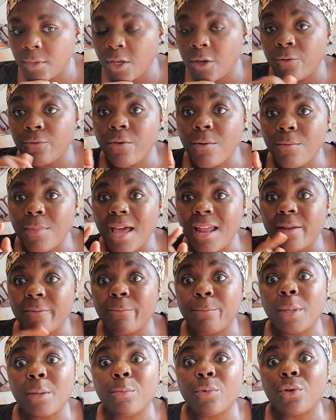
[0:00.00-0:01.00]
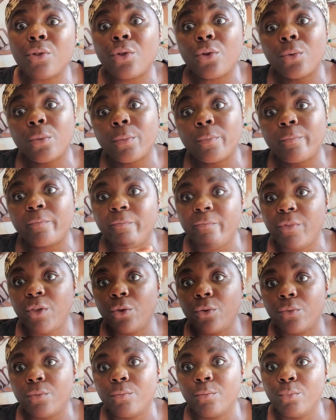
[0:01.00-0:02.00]
From not a biblical
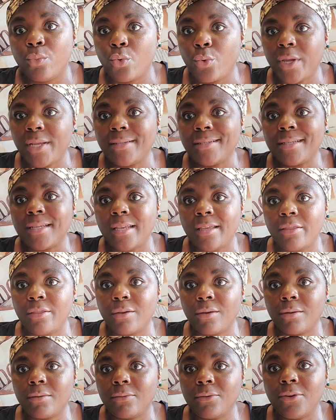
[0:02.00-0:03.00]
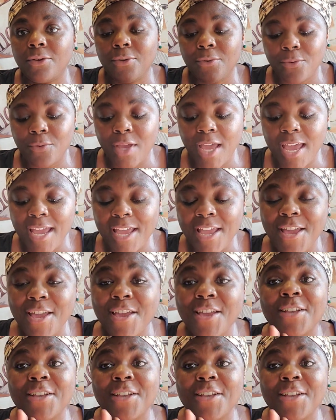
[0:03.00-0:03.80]
viewpoint either, okay?